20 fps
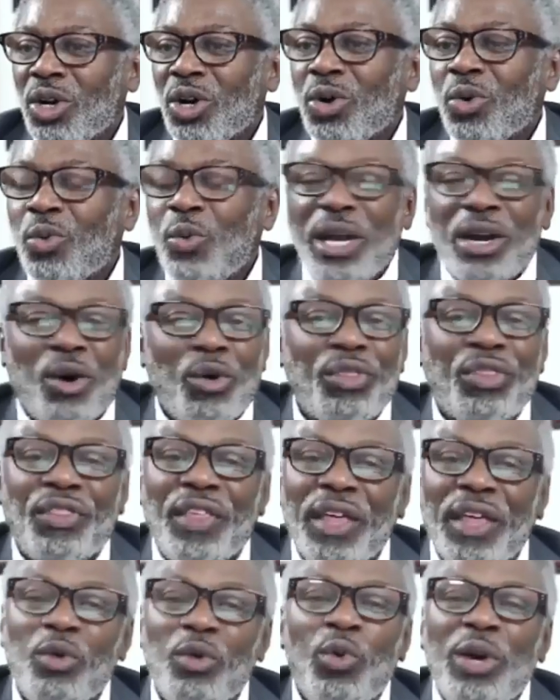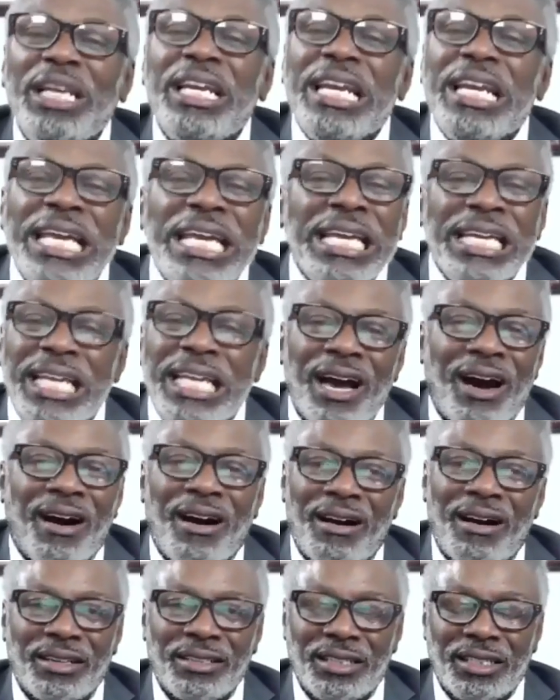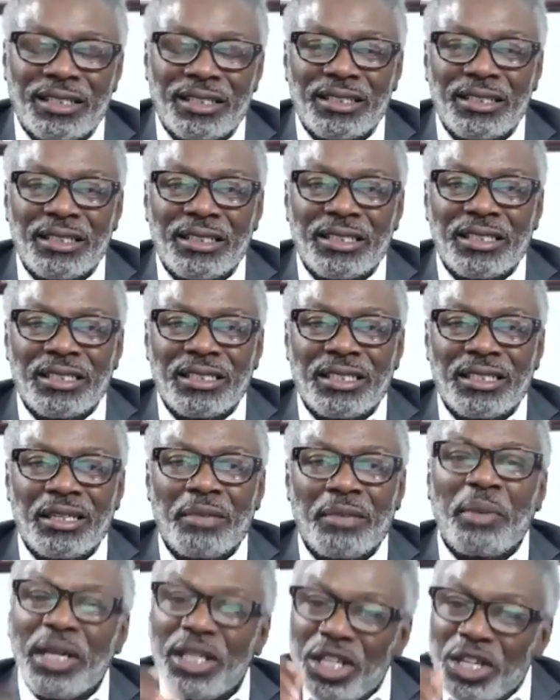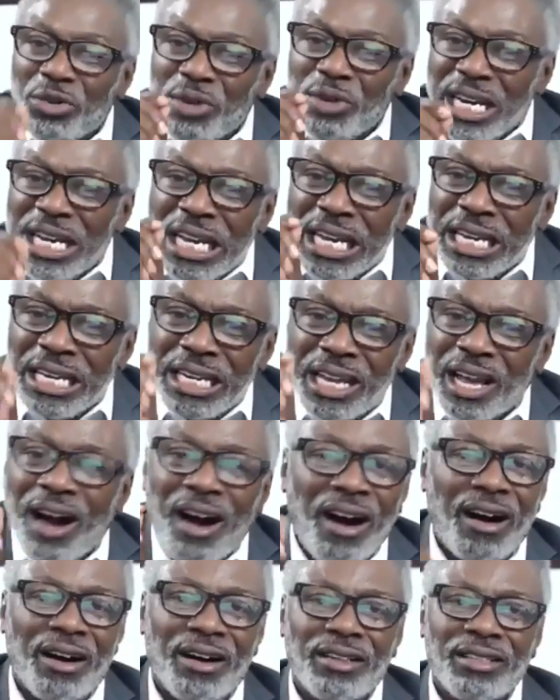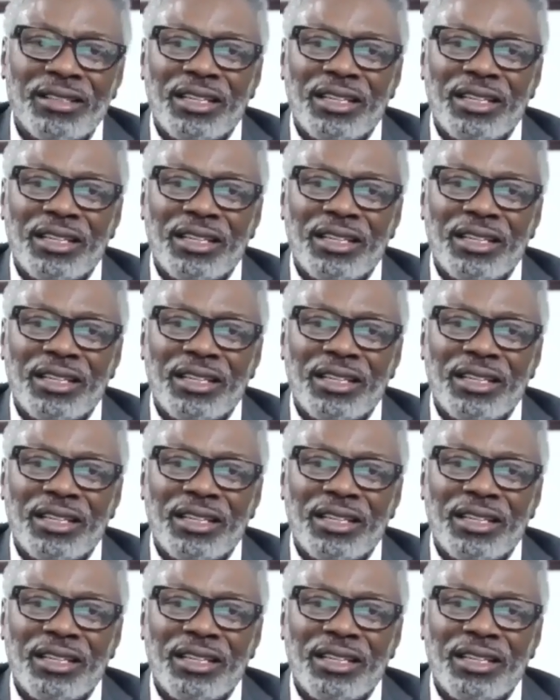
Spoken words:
we don't think we need God, but you need God.